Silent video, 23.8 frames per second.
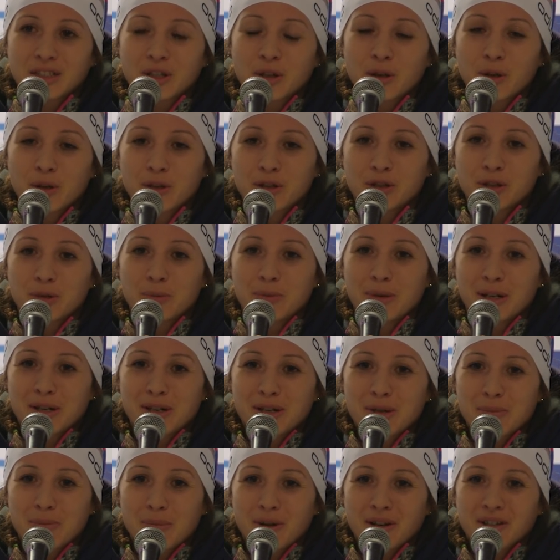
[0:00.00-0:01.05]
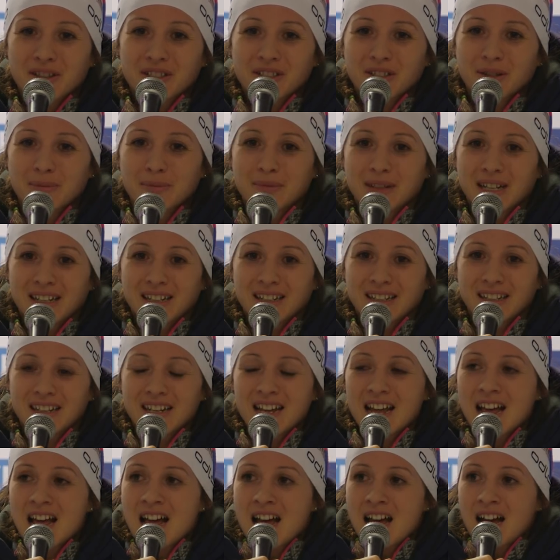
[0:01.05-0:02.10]
good to be on the podium, and
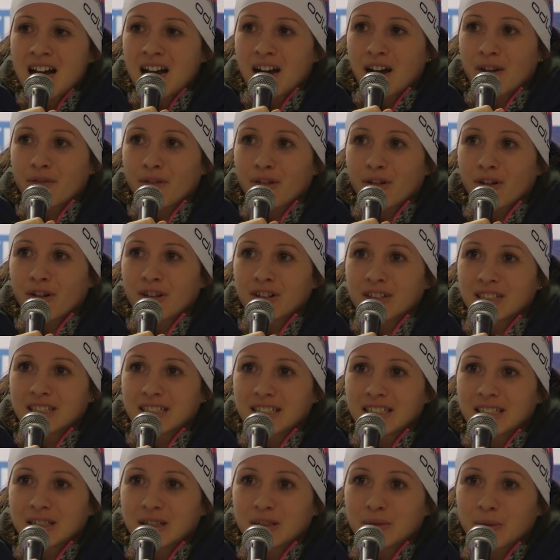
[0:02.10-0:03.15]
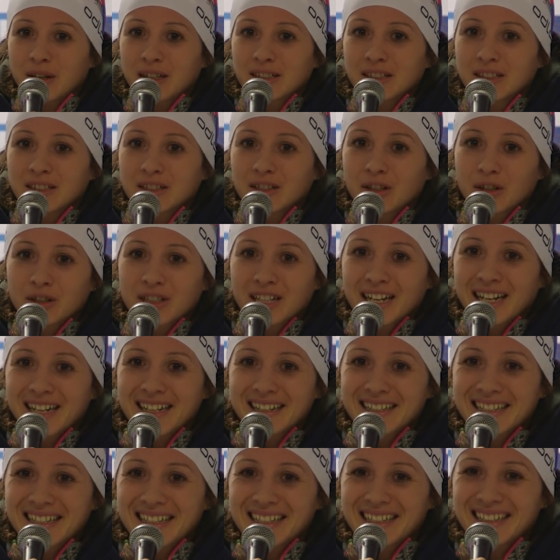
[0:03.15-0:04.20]
I forgot it was not
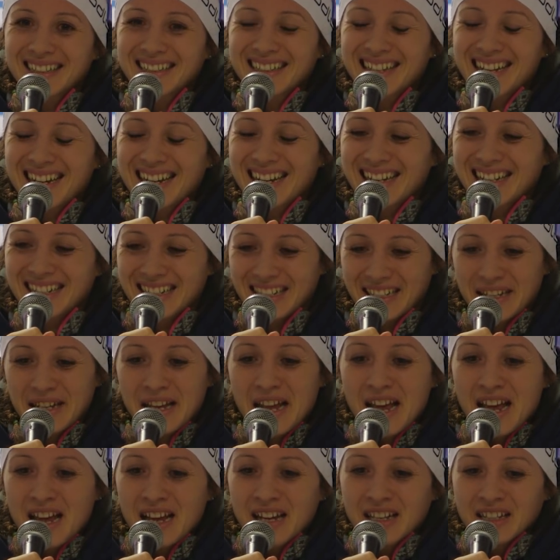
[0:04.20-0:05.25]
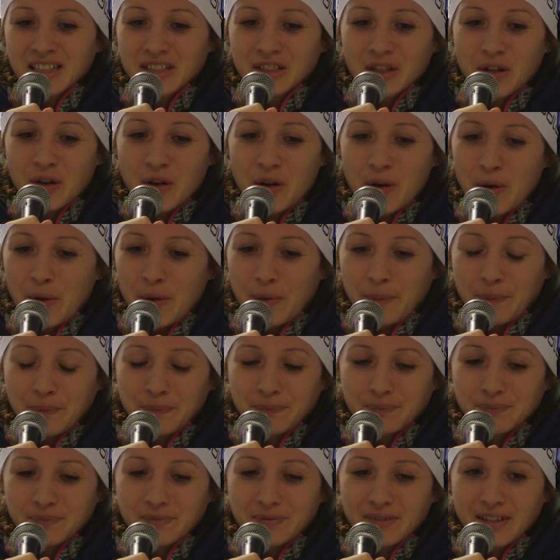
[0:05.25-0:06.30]
easy, and so
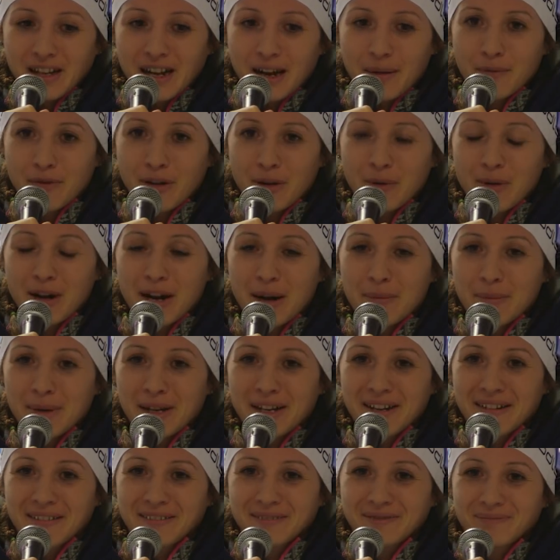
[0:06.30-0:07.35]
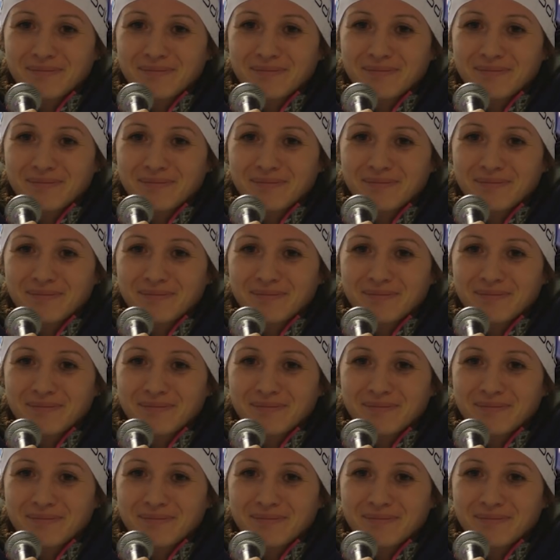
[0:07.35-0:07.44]
I'm very happy.